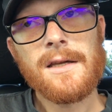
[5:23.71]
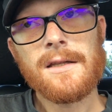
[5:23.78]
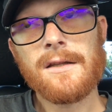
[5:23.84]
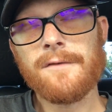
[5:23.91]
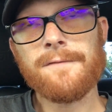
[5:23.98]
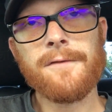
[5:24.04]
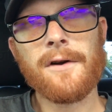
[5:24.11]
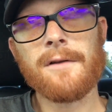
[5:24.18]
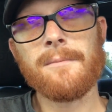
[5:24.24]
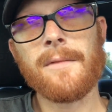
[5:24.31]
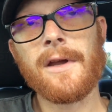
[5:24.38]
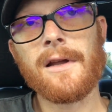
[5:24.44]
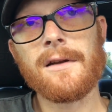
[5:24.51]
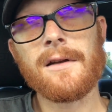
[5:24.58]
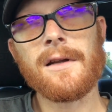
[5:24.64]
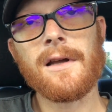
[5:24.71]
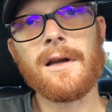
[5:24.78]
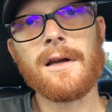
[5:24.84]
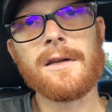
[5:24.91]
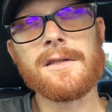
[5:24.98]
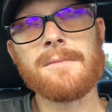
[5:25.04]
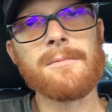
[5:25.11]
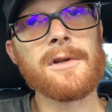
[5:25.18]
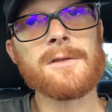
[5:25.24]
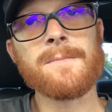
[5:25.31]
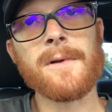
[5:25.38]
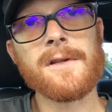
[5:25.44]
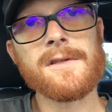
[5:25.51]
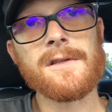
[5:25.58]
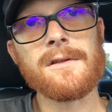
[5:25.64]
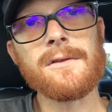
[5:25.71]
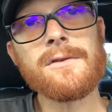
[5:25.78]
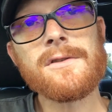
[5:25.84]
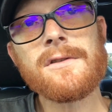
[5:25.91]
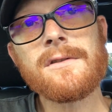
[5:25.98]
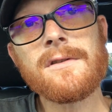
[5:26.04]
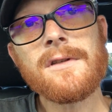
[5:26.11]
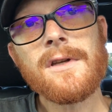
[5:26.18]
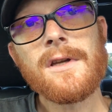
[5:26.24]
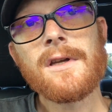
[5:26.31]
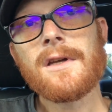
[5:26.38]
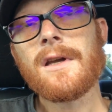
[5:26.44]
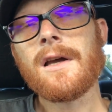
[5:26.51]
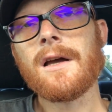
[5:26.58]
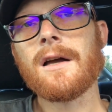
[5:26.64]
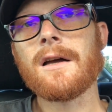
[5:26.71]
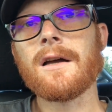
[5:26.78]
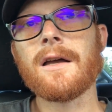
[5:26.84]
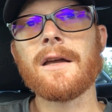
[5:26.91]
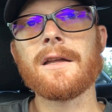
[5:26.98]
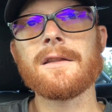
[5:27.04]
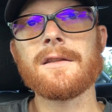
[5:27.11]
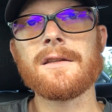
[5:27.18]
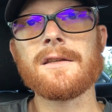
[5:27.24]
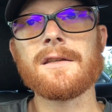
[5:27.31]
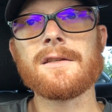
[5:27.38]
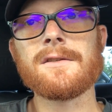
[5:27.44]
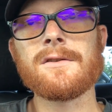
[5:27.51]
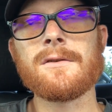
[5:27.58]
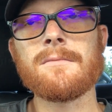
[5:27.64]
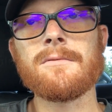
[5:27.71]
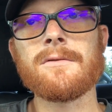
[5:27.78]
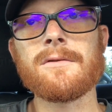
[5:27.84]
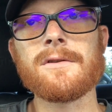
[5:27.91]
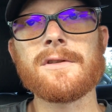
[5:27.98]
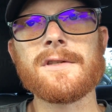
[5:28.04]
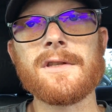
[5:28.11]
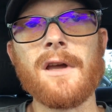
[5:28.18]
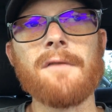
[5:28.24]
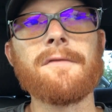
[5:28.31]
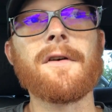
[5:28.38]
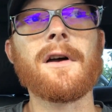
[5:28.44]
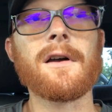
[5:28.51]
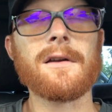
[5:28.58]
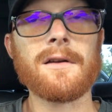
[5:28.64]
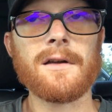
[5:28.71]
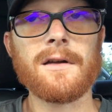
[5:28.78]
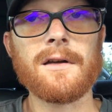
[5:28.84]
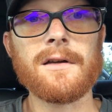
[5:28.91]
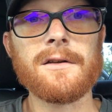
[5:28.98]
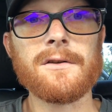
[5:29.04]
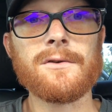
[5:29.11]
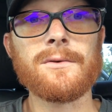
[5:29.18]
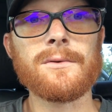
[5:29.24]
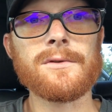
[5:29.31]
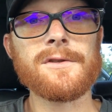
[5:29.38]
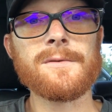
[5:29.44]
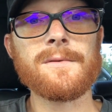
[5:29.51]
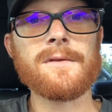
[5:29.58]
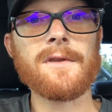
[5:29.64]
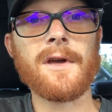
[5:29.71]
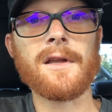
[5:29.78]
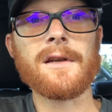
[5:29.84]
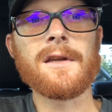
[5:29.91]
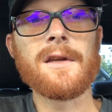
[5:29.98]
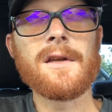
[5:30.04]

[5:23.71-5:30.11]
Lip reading: the front mount is a much better solution, and the Subarus suffer in accordance with that.